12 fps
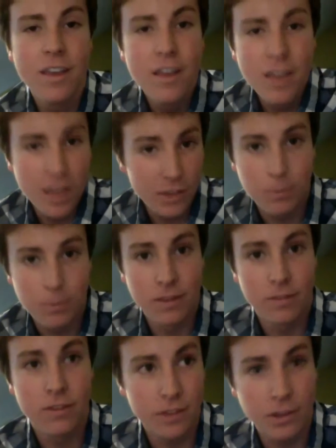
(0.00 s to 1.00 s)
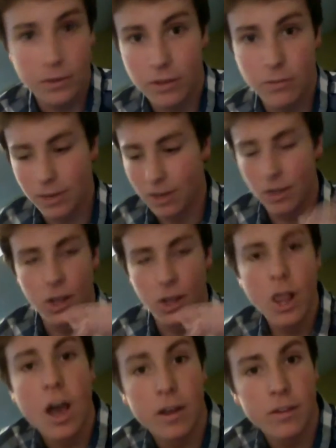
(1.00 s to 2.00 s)
It's been sealed, it's been
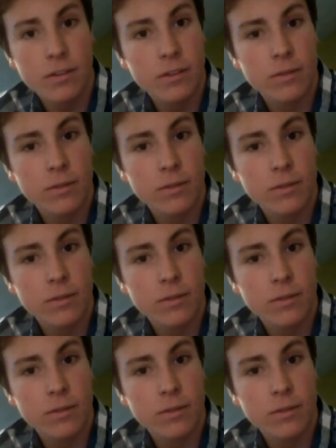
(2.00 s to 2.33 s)
locked.